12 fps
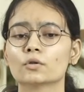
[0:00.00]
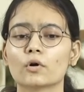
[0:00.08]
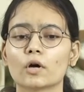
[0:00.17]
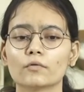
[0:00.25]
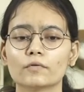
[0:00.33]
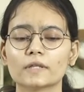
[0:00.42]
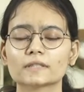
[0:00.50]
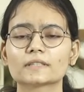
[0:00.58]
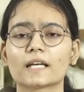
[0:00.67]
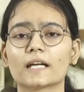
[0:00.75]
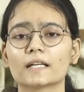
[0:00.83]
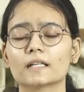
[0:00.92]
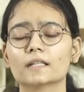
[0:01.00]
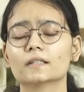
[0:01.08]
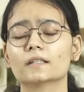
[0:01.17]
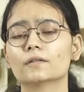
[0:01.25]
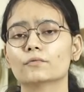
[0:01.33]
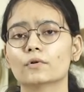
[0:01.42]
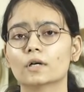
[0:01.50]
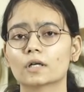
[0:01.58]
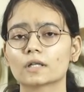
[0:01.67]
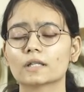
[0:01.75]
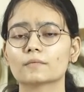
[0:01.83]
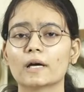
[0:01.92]
to always carry the
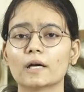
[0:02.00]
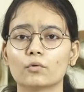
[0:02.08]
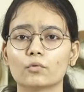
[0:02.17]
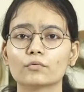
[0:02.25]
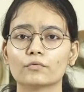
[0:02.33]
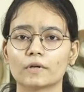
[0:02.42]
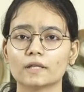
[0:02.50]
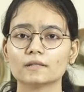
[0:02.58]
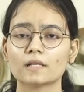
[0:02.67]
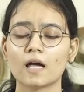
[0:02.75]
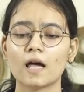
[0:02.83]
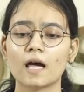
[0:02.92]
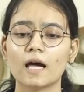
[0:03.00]
work in my own ways.